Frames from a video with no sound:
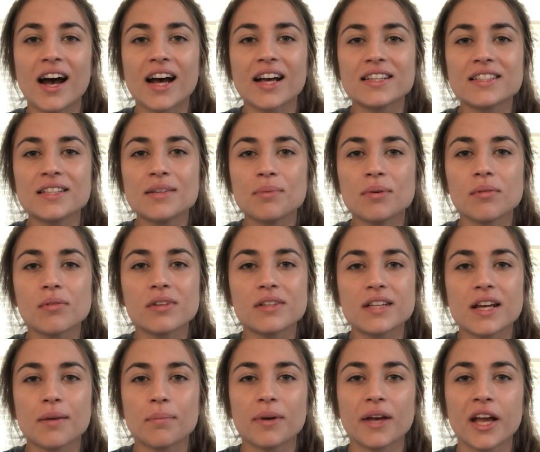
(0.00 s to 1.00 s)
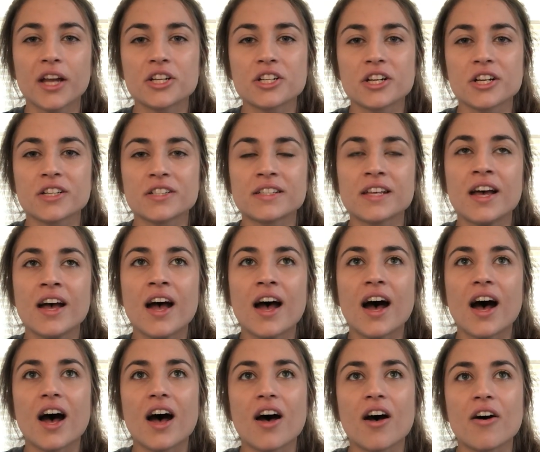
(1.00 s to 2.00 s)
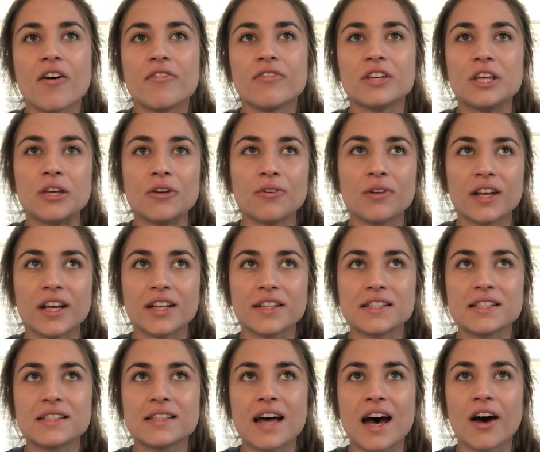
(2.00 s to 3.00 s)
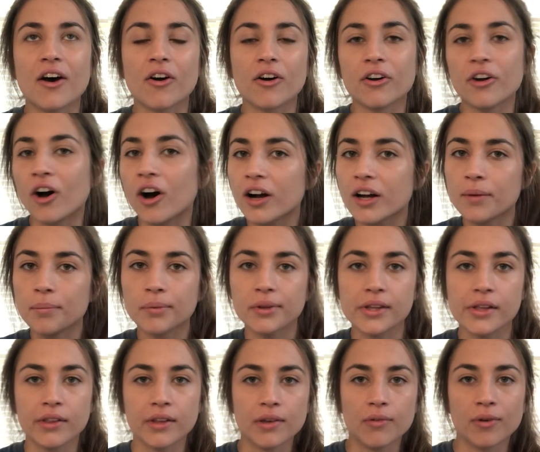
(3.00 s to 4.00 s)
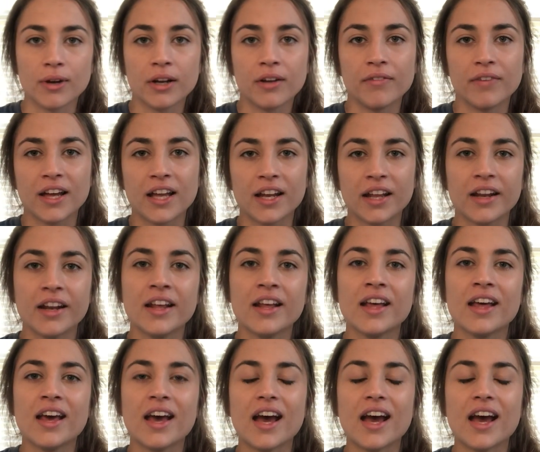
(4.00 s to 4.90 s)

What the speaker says: I see people take pictures of units that are not completely renovated,